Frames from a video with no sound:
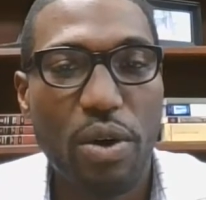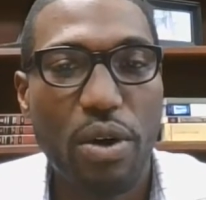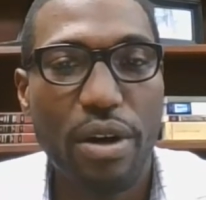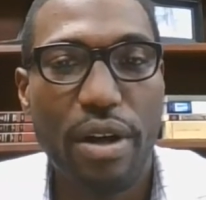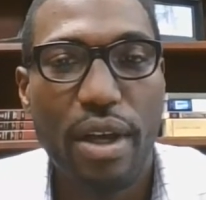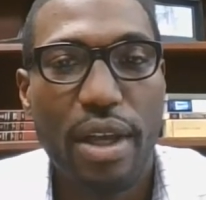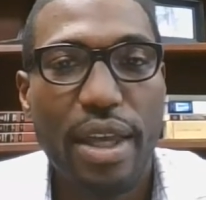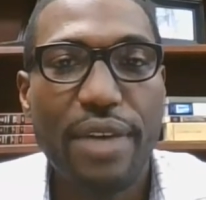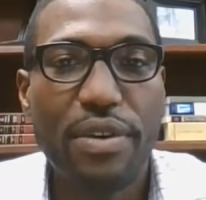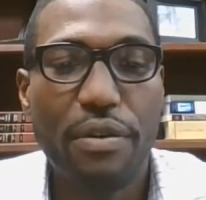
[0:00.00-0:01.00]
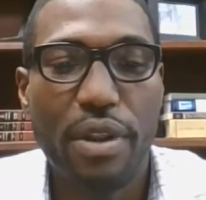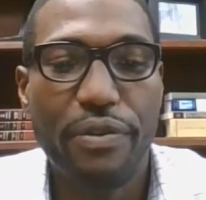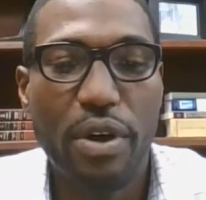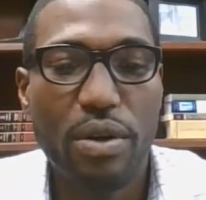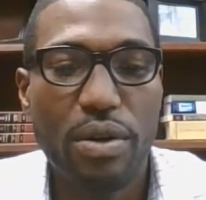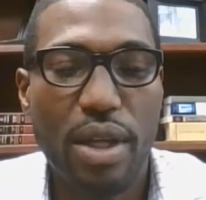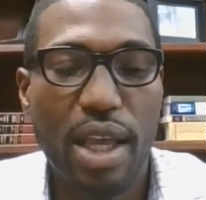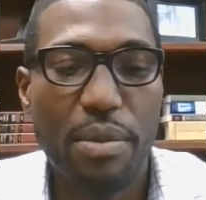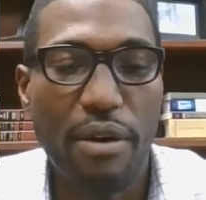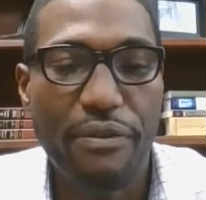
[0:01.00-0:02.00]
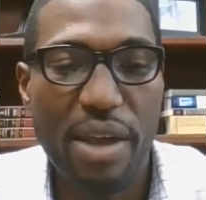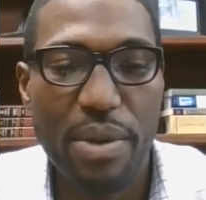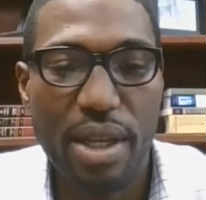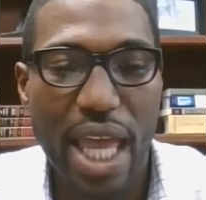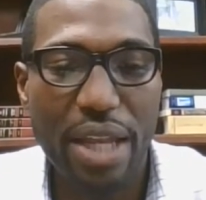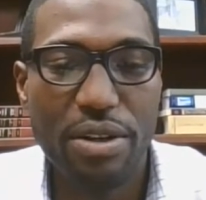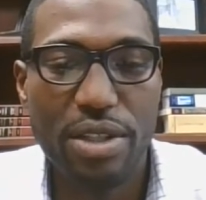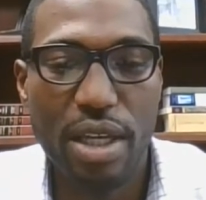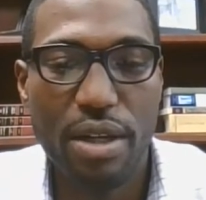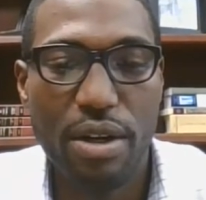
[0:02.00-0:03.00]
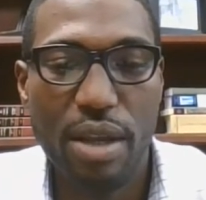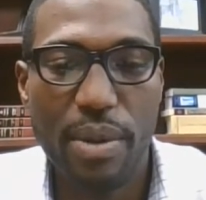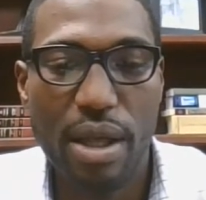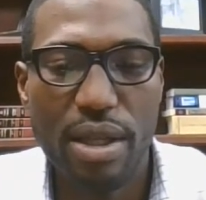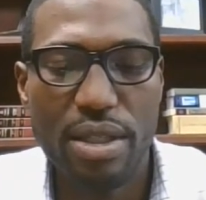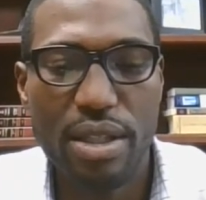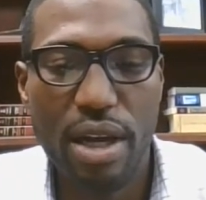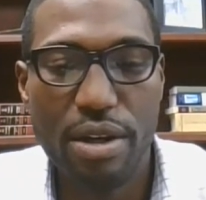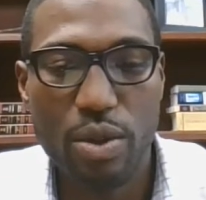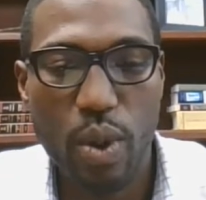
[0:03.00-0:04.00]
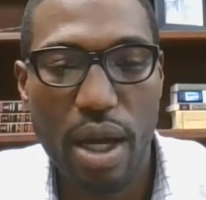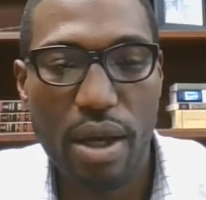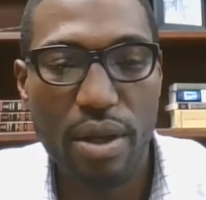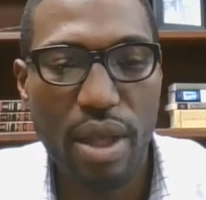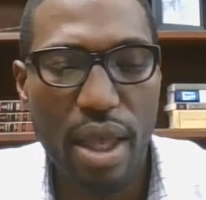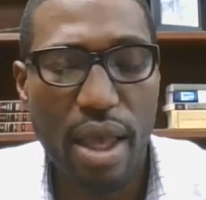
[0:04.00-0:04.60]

or even over the phone, email Fabian Anderson. Her email is there as well.